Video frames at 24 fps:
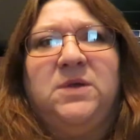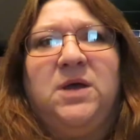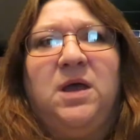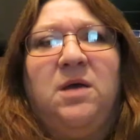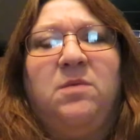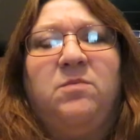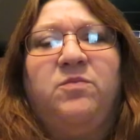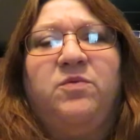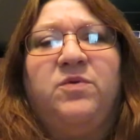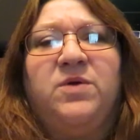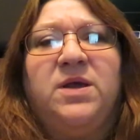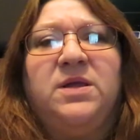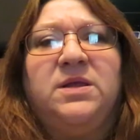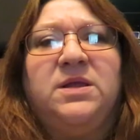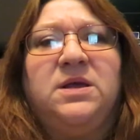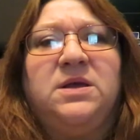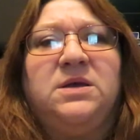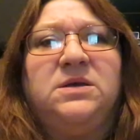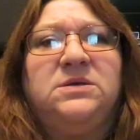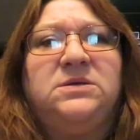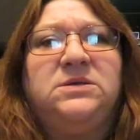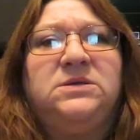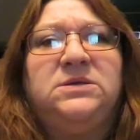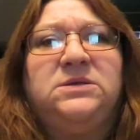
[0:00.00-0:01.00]

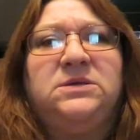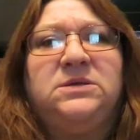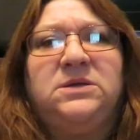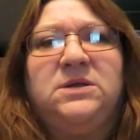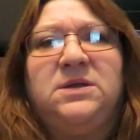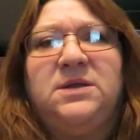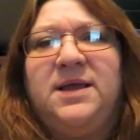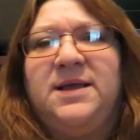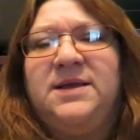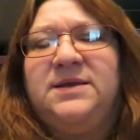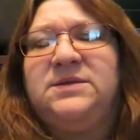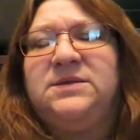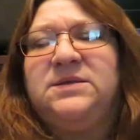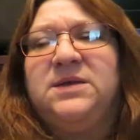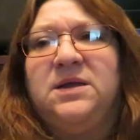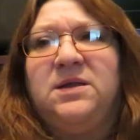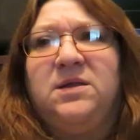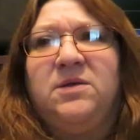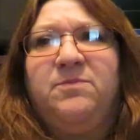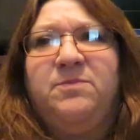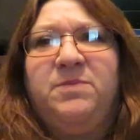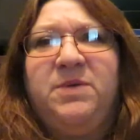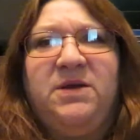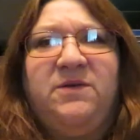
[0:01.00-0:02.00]
umbrellas and they
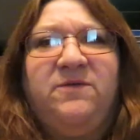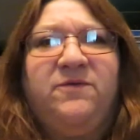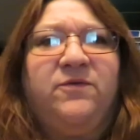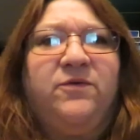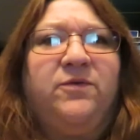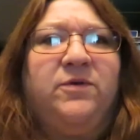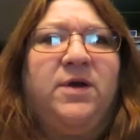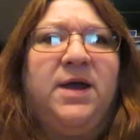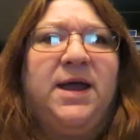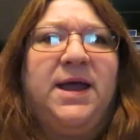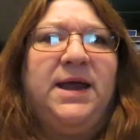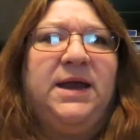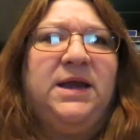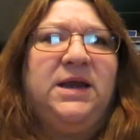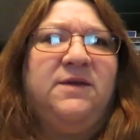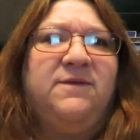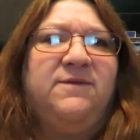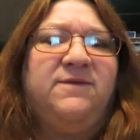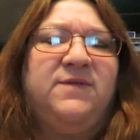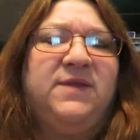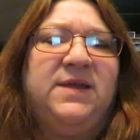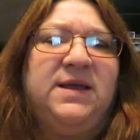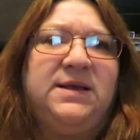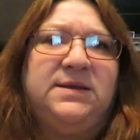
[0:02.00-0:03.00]
sell a big variety
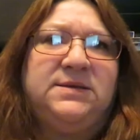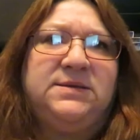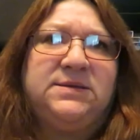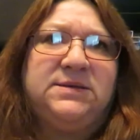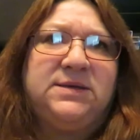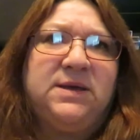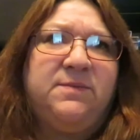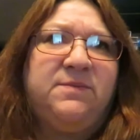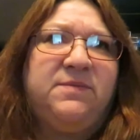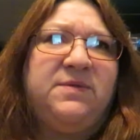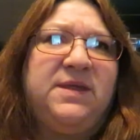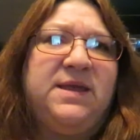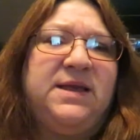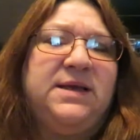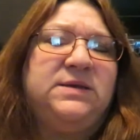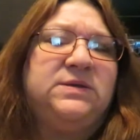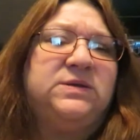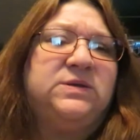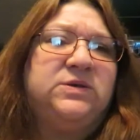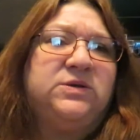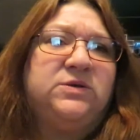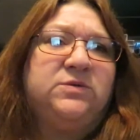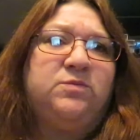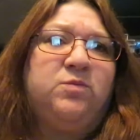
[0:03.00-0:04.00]
of things some
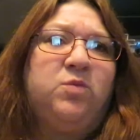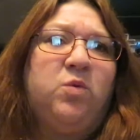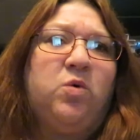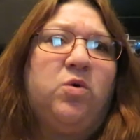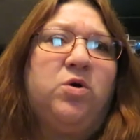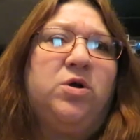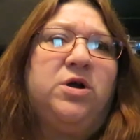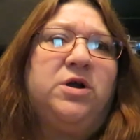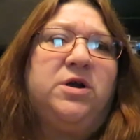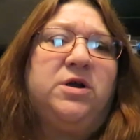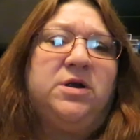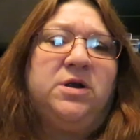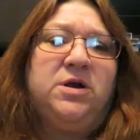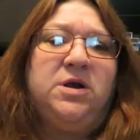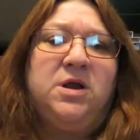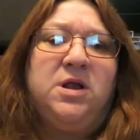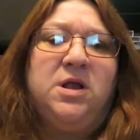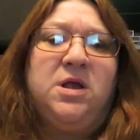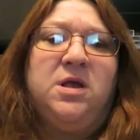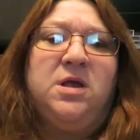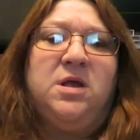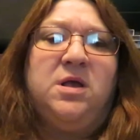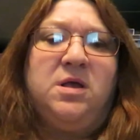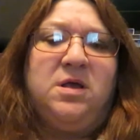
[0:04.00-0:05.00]
things are more
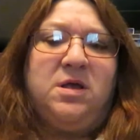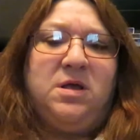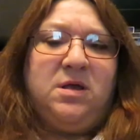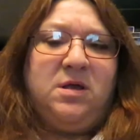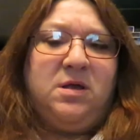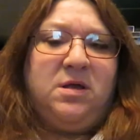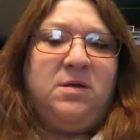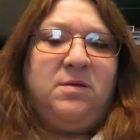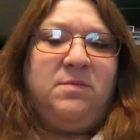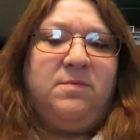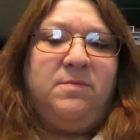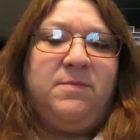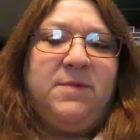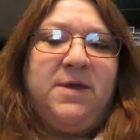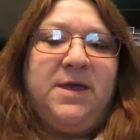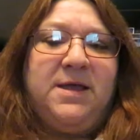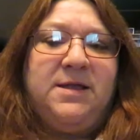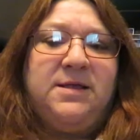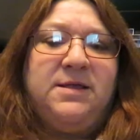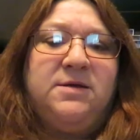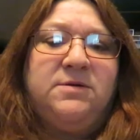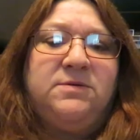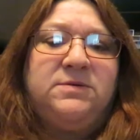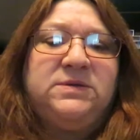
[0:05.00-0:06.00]

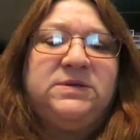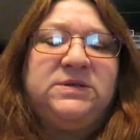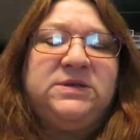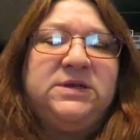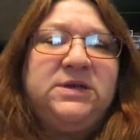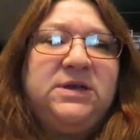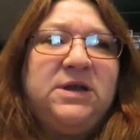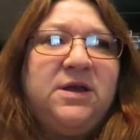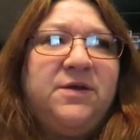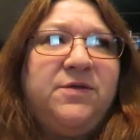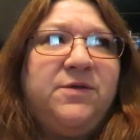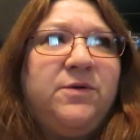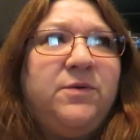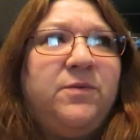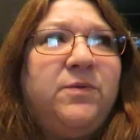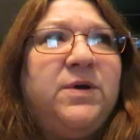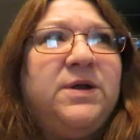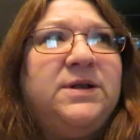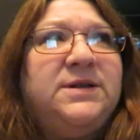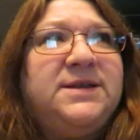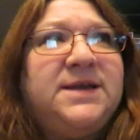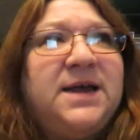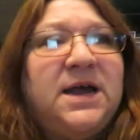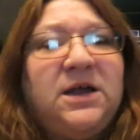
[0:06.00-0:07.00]
and there was another
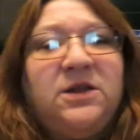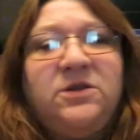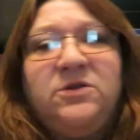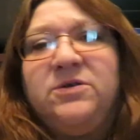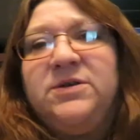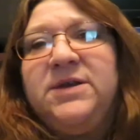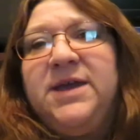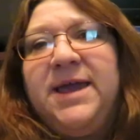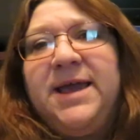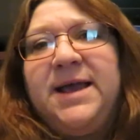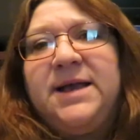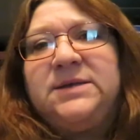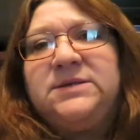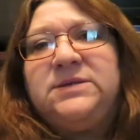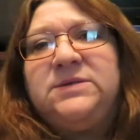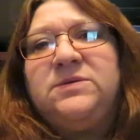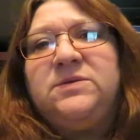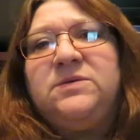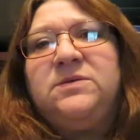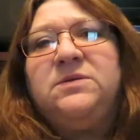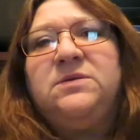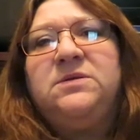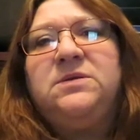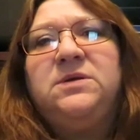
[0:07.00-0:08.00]
one dollar
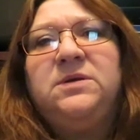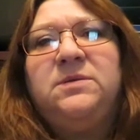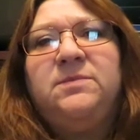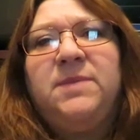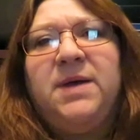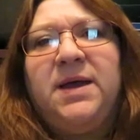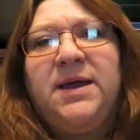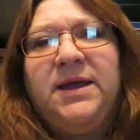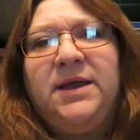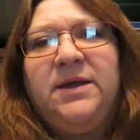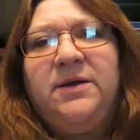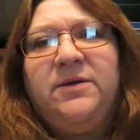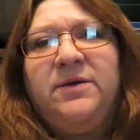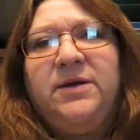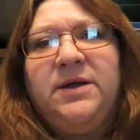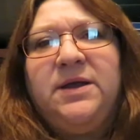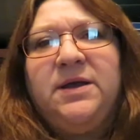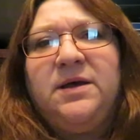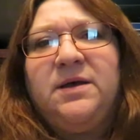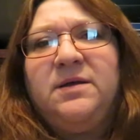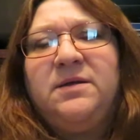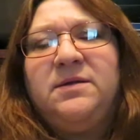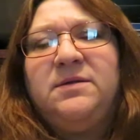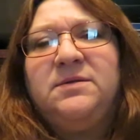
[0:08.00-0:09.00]
castle in my
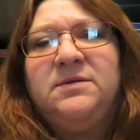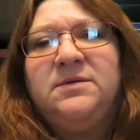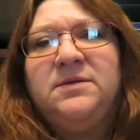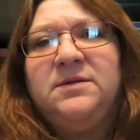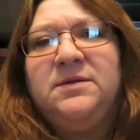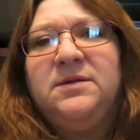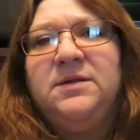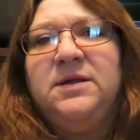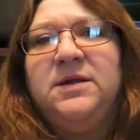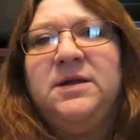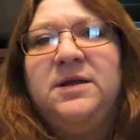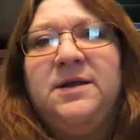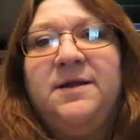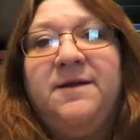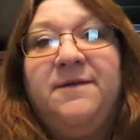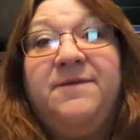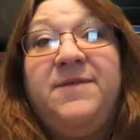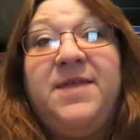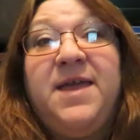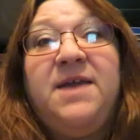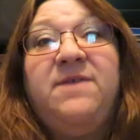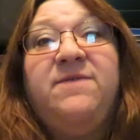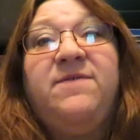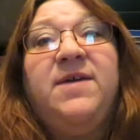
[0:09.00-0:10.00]
area
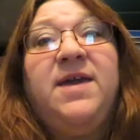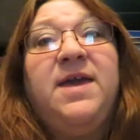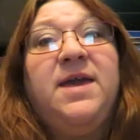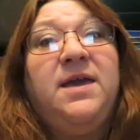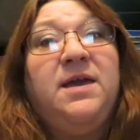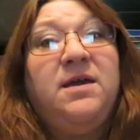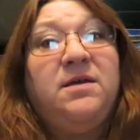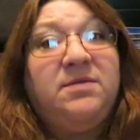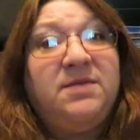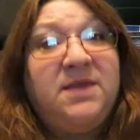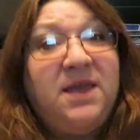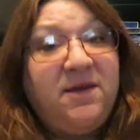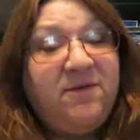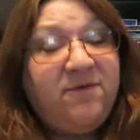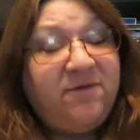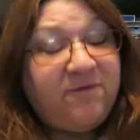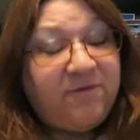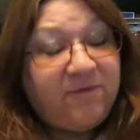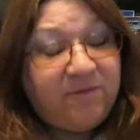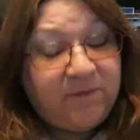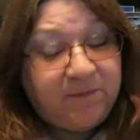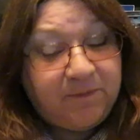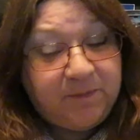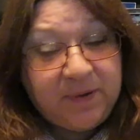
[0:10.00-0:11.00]
they've hang
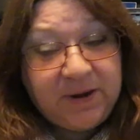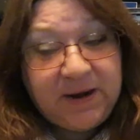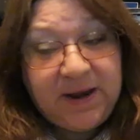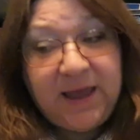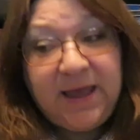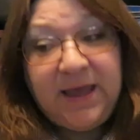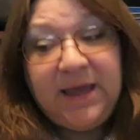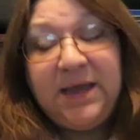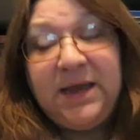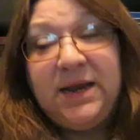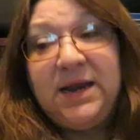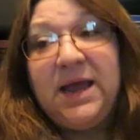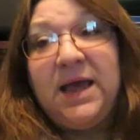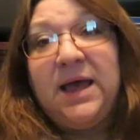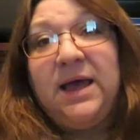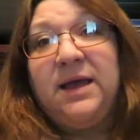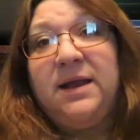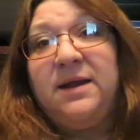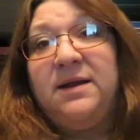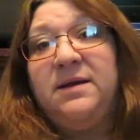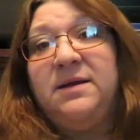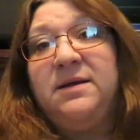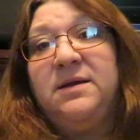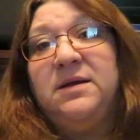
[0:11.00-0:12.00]
they've been hanging
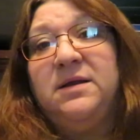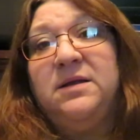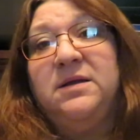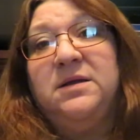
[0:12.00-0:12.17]
on